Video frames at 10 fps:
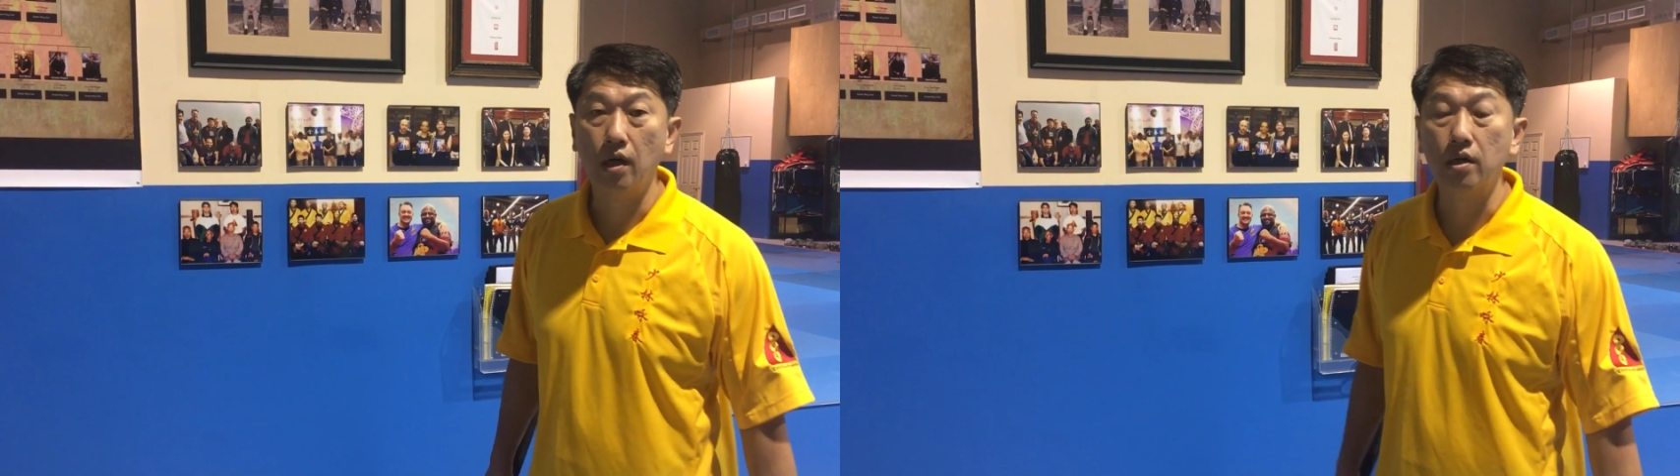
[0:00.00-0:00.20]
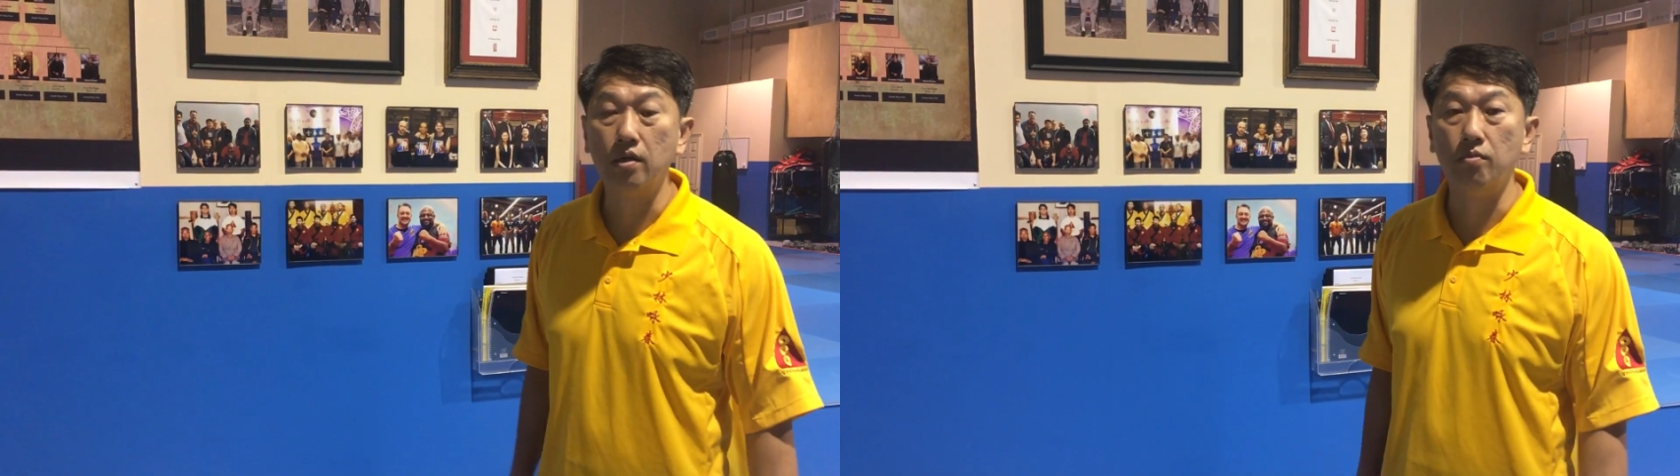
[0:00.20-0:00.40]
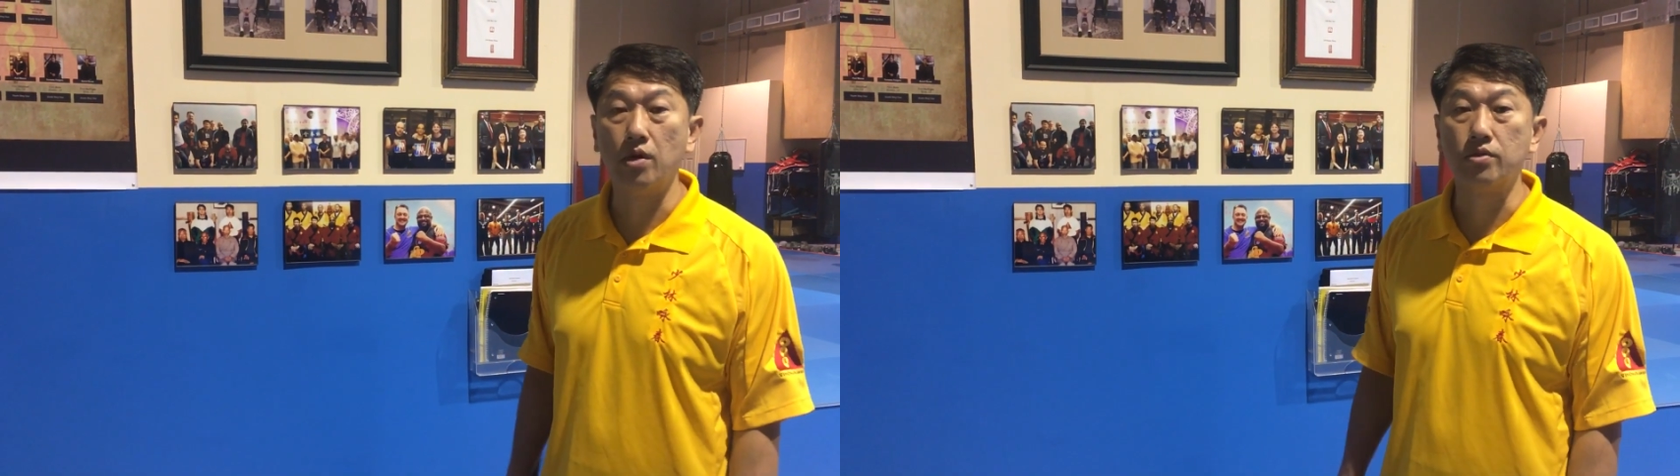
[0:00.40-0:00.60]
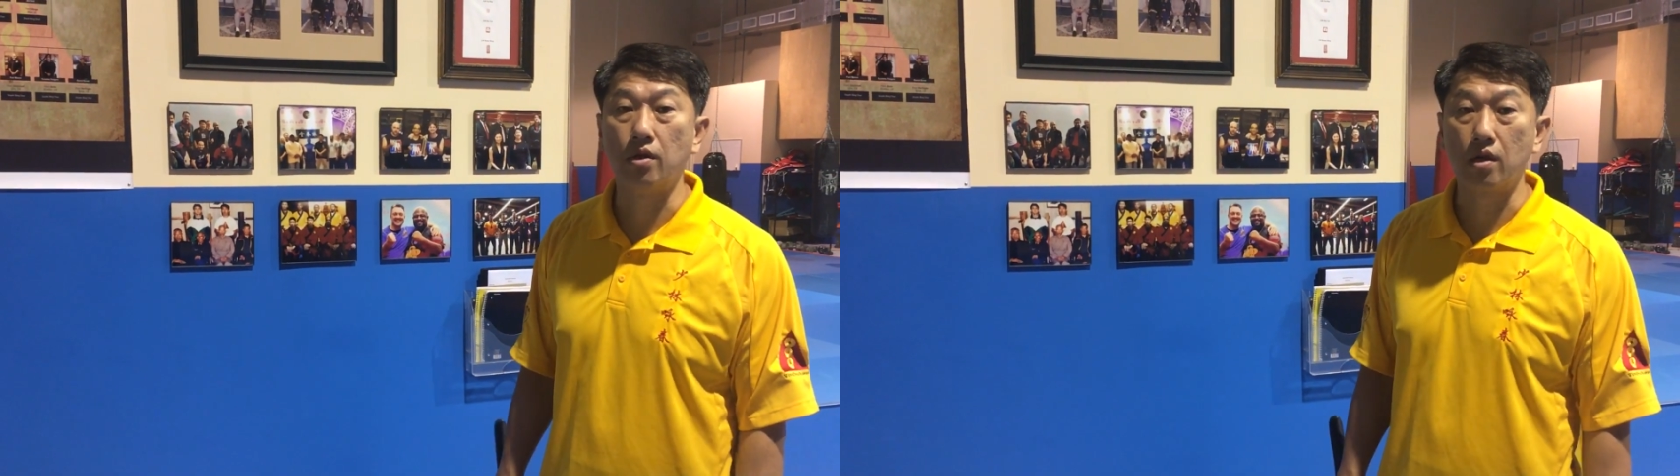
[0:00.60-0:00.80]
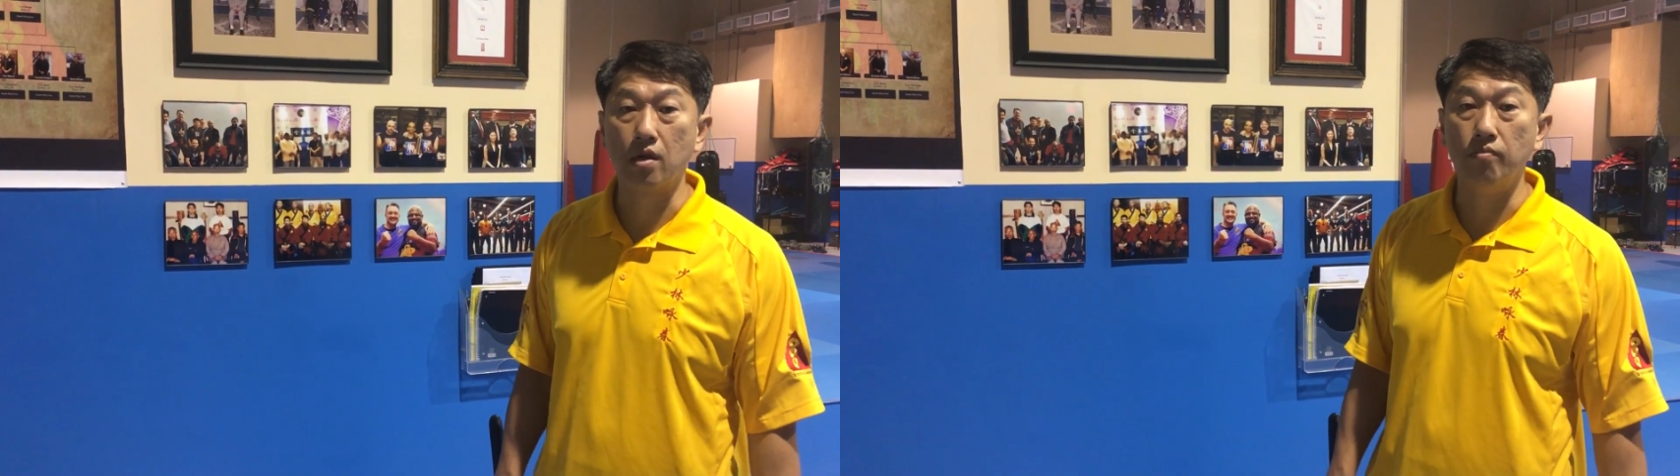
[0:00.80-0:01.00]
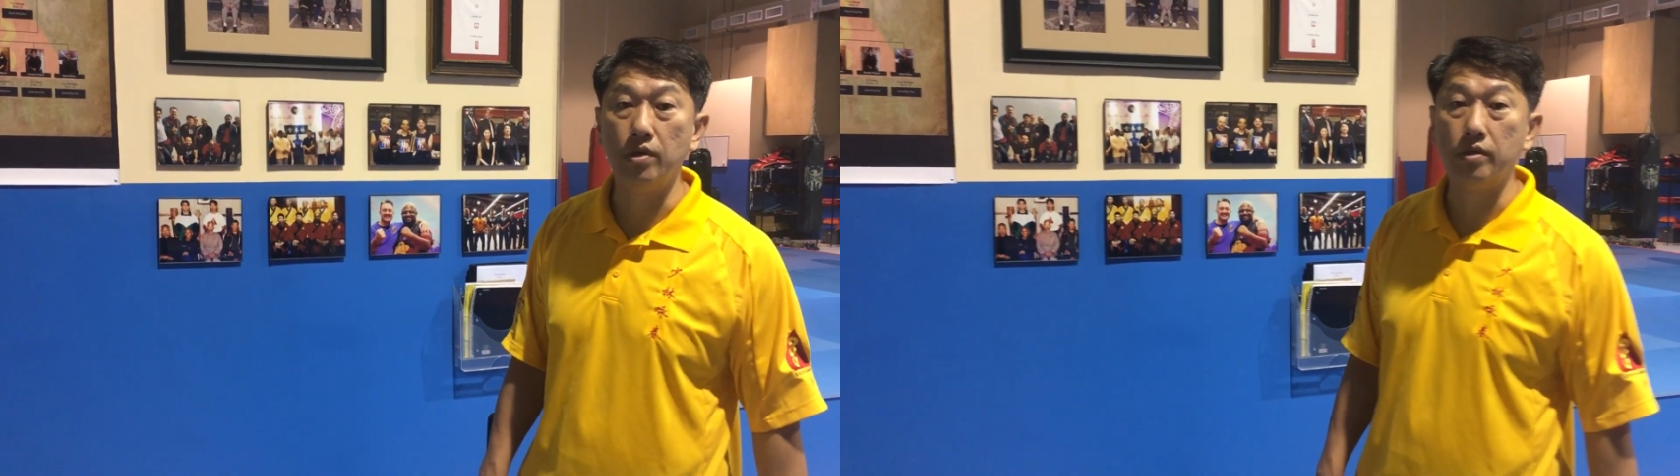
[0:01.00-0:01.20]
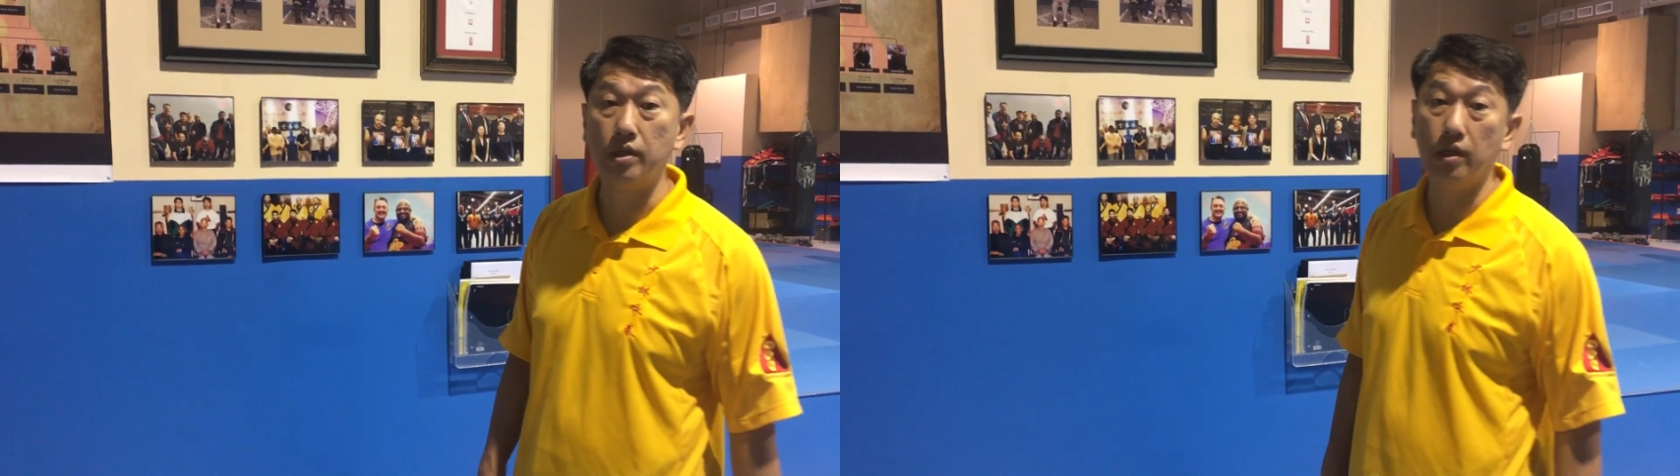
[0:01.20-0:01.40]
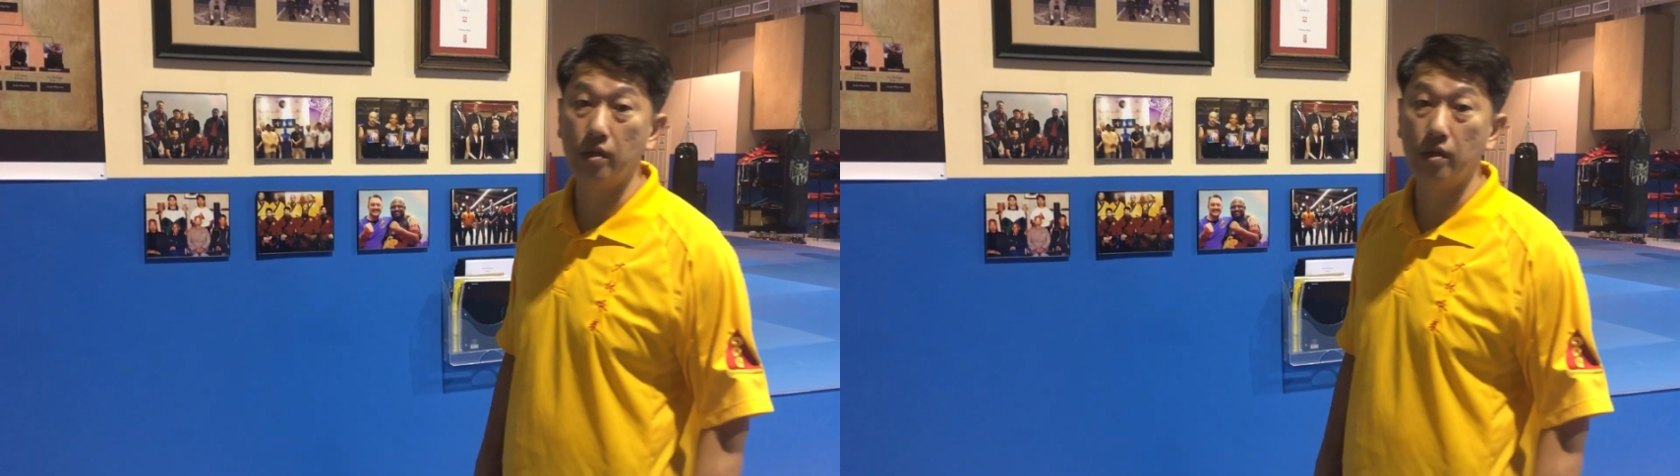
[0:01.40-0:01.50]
other martial art community,